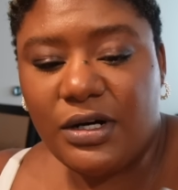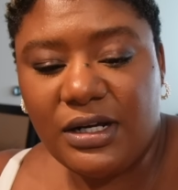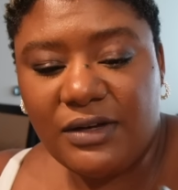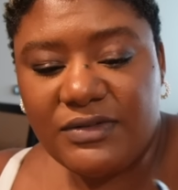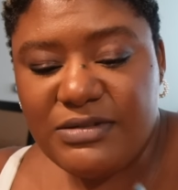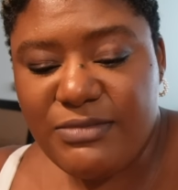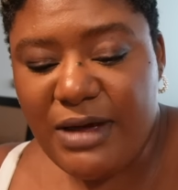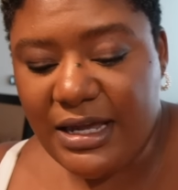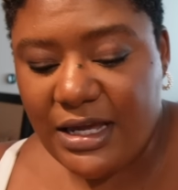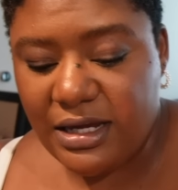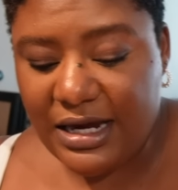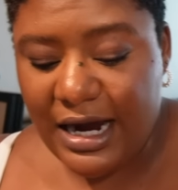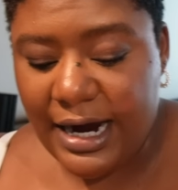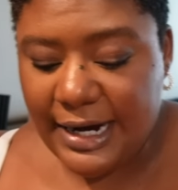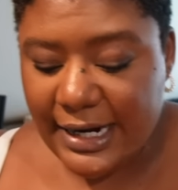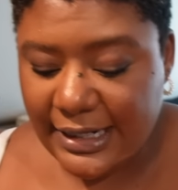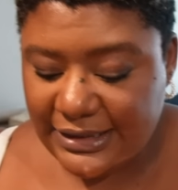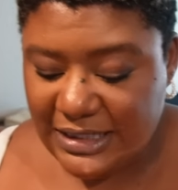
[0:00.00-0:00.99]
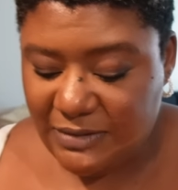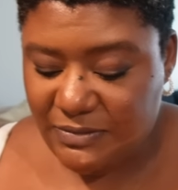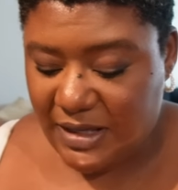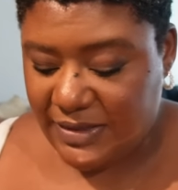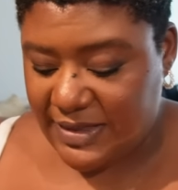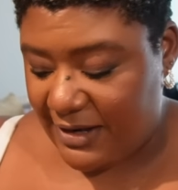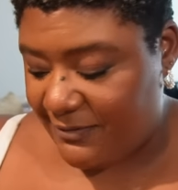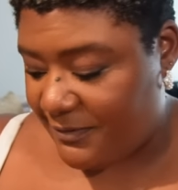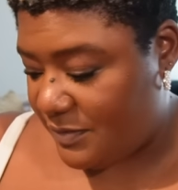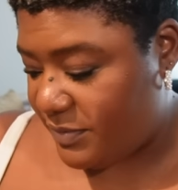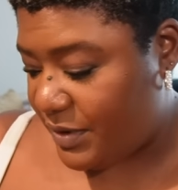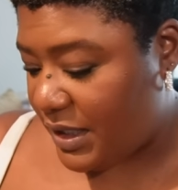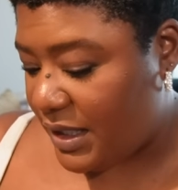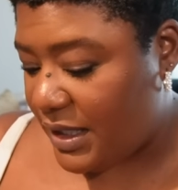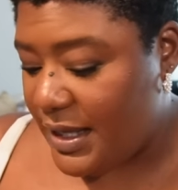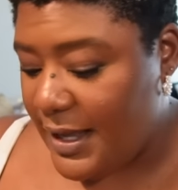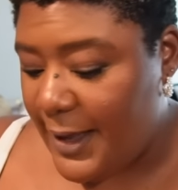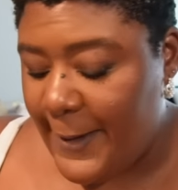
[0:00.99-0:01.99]
If somebody could kindly make that for
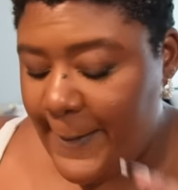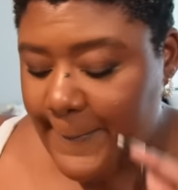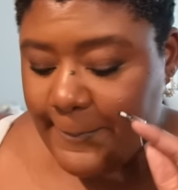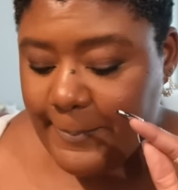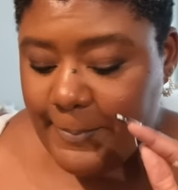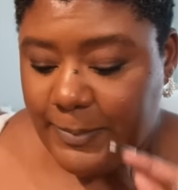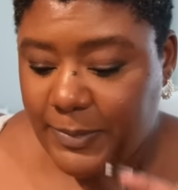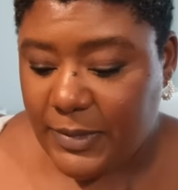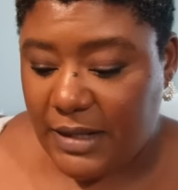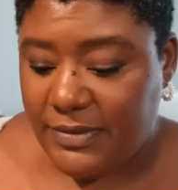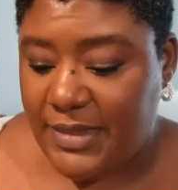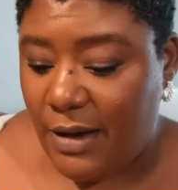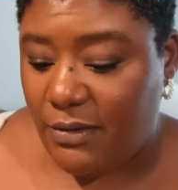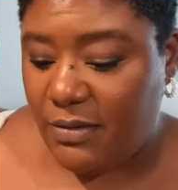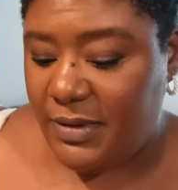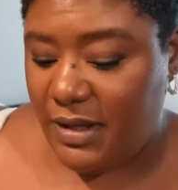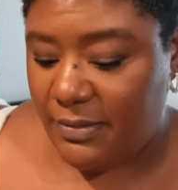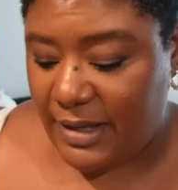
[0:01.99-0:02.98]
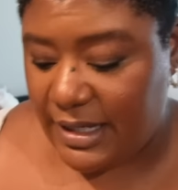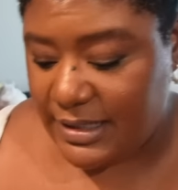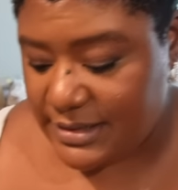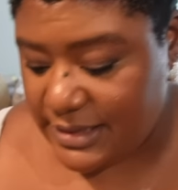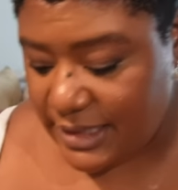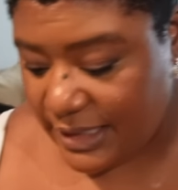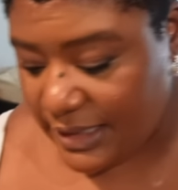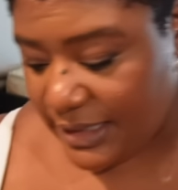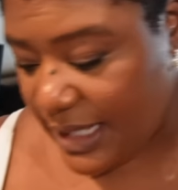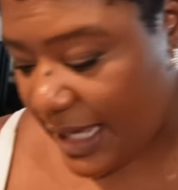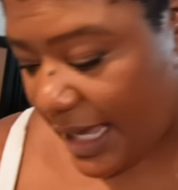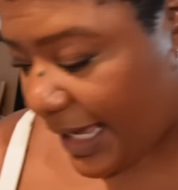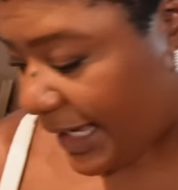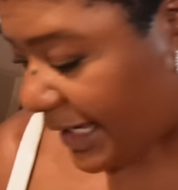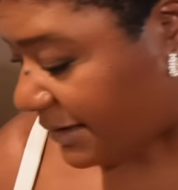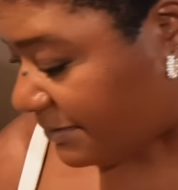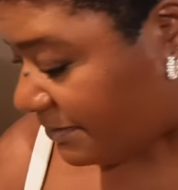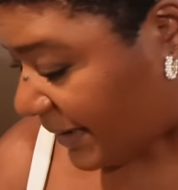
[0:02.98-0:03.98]
me, that would be amazing.
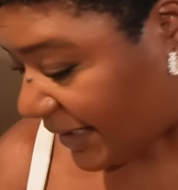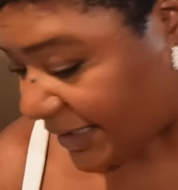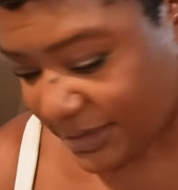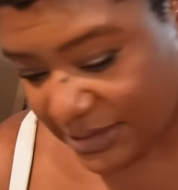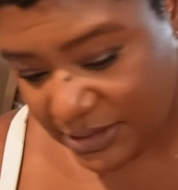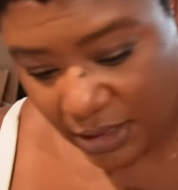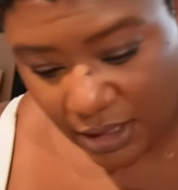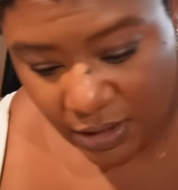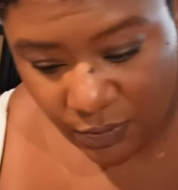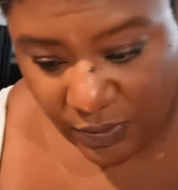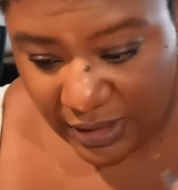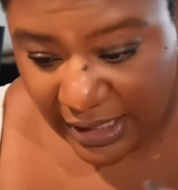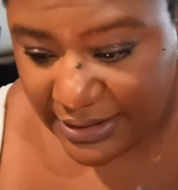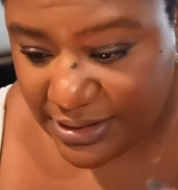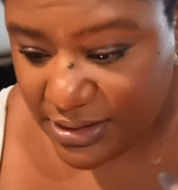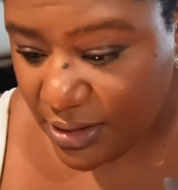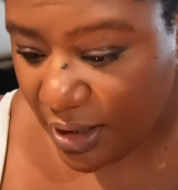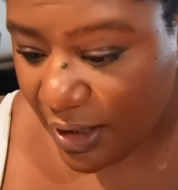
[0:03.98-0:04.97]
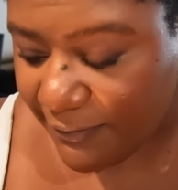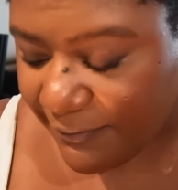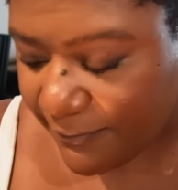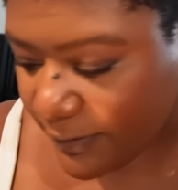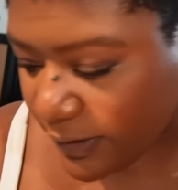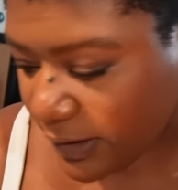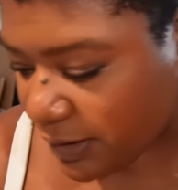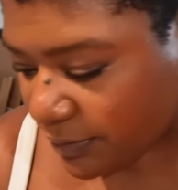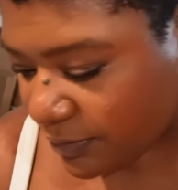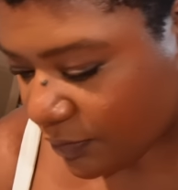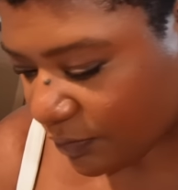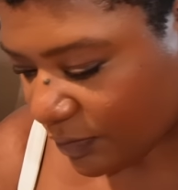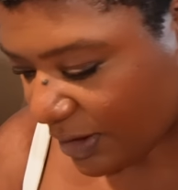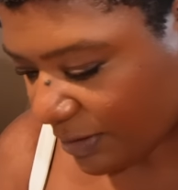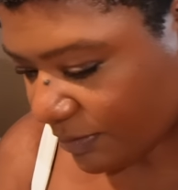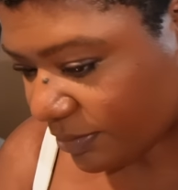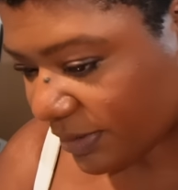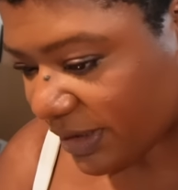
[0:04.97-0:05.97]
And based on what I saw from,
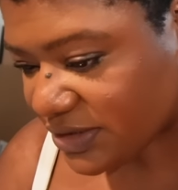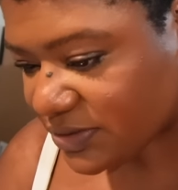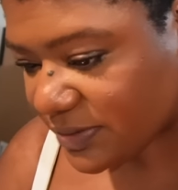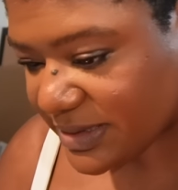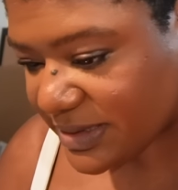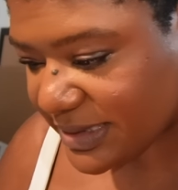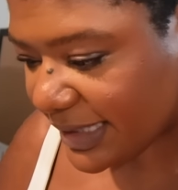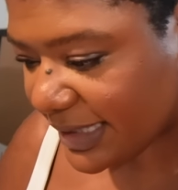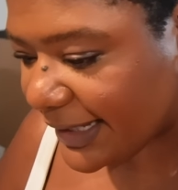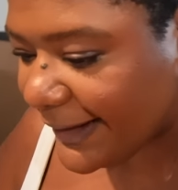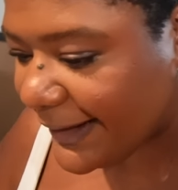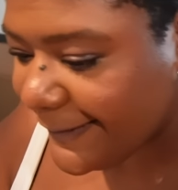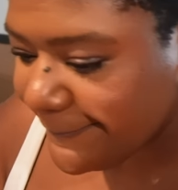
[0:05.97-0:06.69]
what blush was it?